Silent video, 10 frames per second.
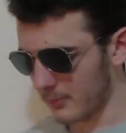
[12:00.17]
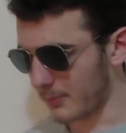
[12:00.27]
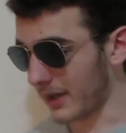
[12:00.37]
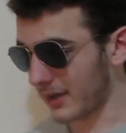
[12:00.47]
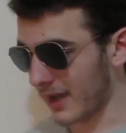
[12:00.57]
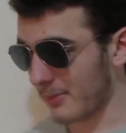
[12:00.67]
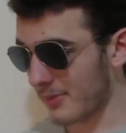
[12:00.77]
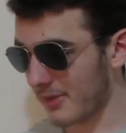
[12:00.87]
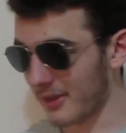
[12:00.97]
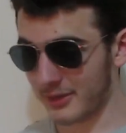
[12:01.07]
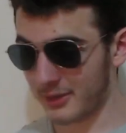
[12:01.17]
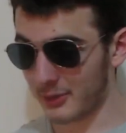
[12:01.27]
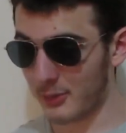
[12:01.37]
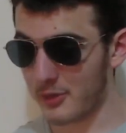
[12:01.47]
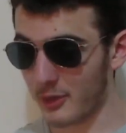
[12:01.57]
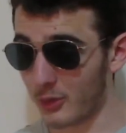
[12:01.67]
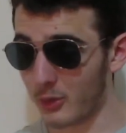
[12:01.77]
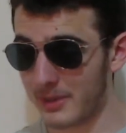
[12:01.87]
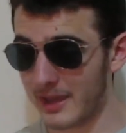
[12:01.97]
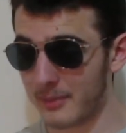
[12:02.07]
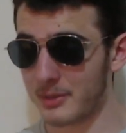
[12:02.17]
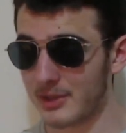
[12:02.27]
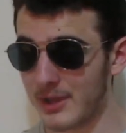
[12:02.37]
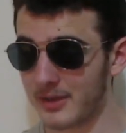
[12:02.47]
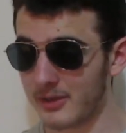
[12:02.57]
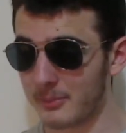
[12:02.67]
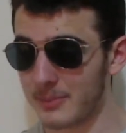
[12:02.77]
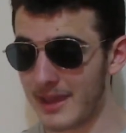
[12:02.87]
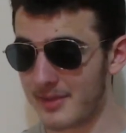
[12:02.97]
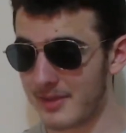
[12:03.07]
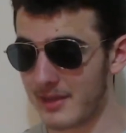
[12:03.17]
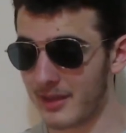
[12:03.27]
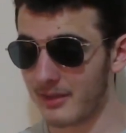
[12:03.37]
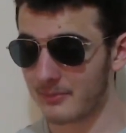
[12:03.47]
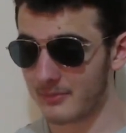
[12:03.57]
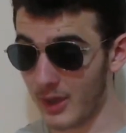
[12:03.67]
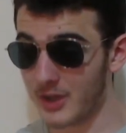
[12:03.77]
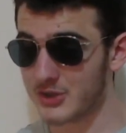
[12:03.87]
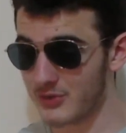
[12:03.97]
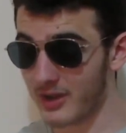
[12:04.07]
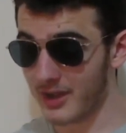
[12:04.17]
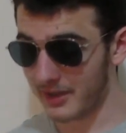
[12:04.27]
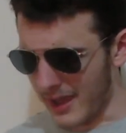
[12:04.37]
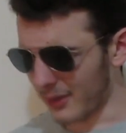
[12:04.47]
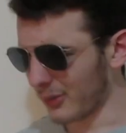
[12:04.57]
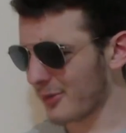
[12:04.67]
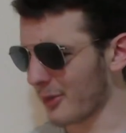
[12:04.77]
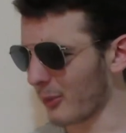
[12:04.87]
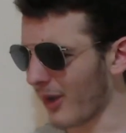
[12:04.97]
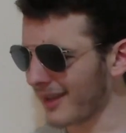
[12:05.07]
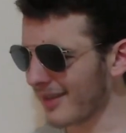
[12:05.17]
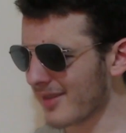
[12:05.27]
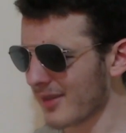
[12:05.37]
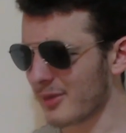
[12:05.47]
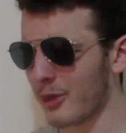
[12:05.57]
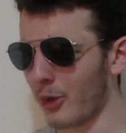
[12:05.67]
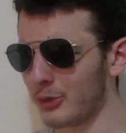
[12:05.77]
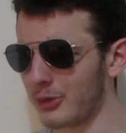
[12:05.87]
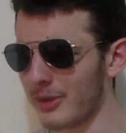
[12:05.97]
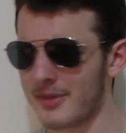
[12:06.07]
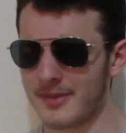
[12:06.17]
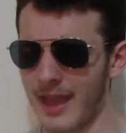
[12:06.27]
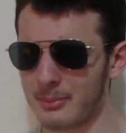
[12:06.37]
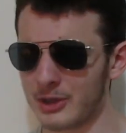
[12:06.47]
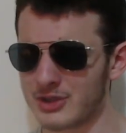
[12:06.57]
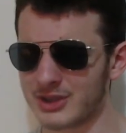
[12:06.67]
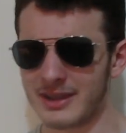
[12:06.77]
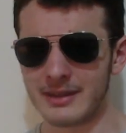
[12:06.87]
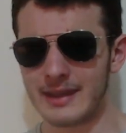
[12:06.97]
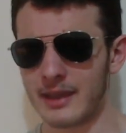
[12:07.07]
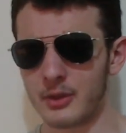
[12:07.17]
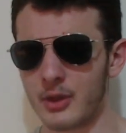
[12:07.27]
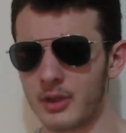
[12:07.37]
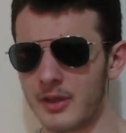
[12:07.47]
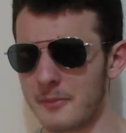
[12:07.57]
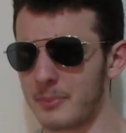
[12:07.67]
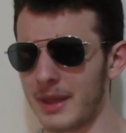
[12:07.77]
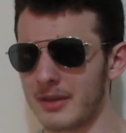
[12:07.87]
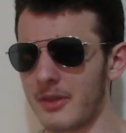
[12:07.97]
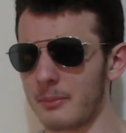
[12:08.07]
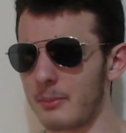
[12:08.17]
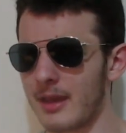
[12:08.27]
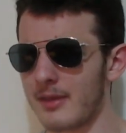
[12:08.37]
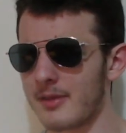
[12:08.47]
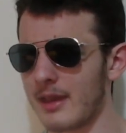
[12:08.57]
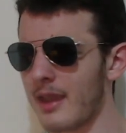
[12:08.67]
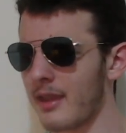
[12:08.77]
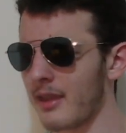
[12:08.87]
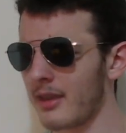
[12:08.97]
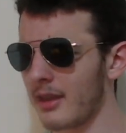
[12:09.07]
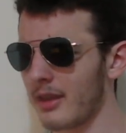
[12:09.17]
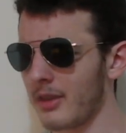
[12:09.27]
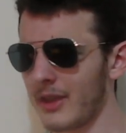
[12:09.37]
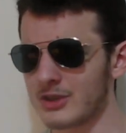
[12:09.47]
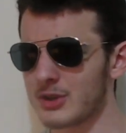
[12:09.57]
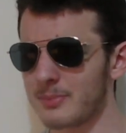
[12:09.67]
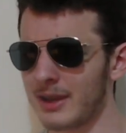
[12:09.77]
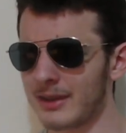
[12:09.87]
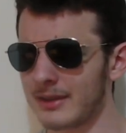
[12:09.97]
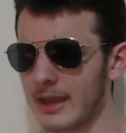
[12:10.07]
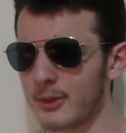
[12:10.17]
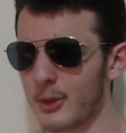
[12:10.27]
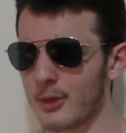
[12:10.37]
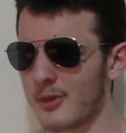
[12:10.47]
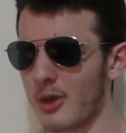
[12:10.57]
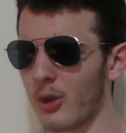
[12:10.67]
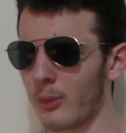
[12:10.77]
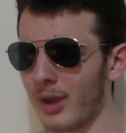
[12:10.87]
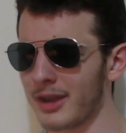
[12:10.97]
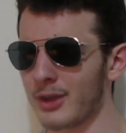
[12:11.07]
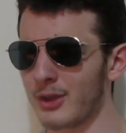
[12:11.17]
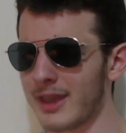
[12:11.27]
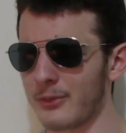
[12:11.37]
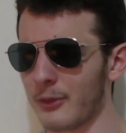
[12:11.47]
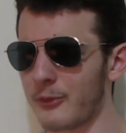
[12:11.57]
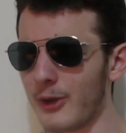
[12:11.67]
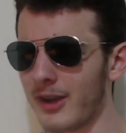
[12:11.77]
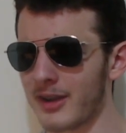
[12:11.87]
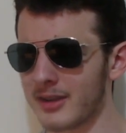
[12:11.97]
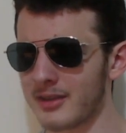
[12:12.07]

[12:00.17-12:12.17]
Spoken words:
Better games that can also all be emulated on PC. Nice try. And also, why is this goal to establish Nintendo as better than PC? That should be Nintendo's goal. Why do you give a fuck?